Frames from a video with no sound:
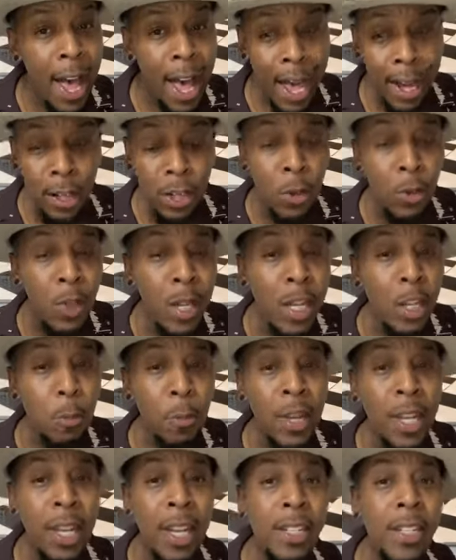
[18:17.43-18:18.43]
I do this
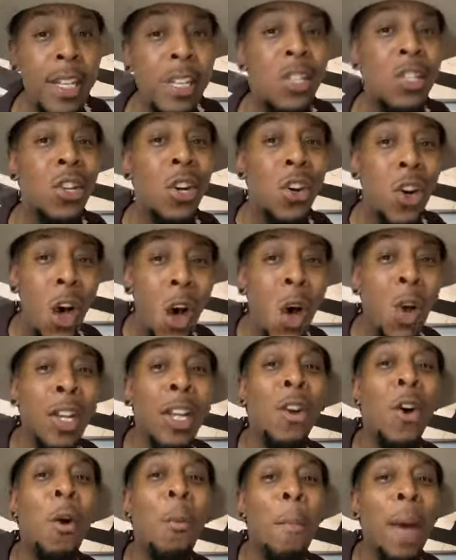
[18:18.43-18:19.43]
because this is a
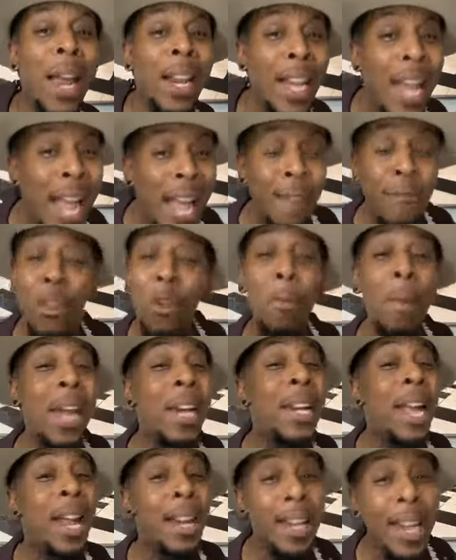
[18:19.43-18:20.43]
calling on my life. You
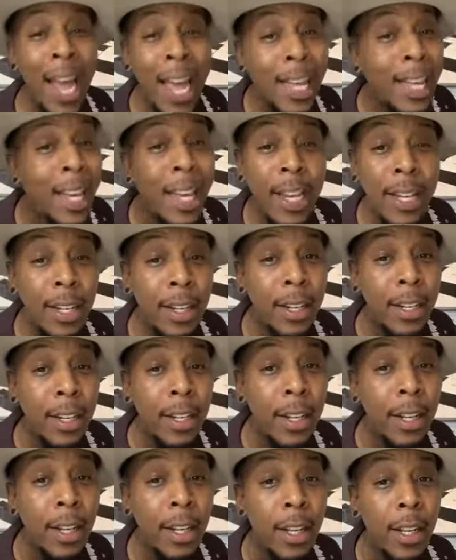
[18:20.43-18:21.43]
may not like it,
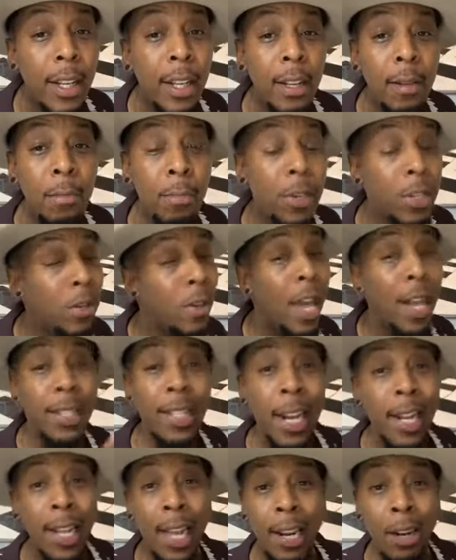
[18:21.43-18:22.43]
but you
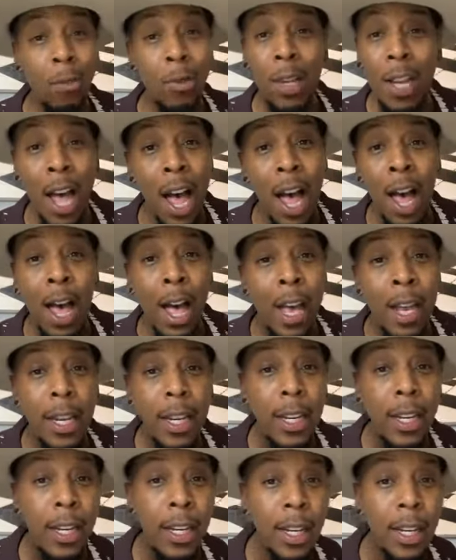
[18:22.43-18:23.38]
got to take that up with God.